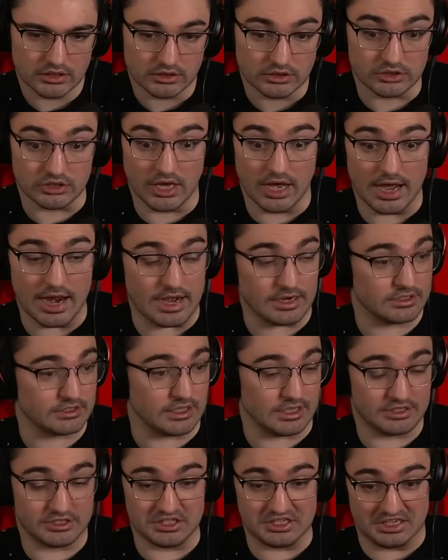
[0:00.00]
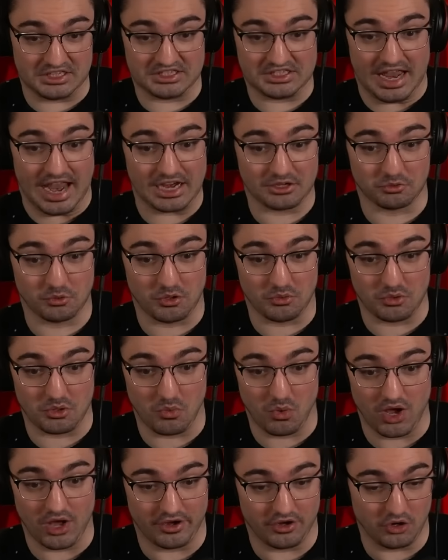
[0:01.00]
Nice! That's the exact one we
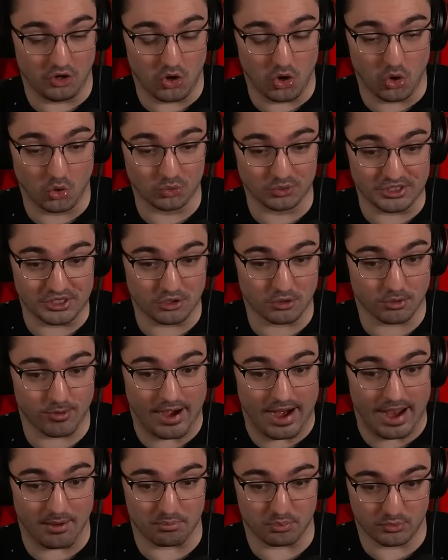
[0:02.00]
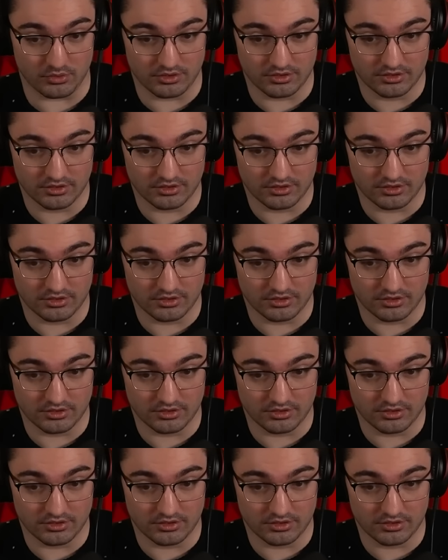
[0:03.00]
wanted. Holy crap.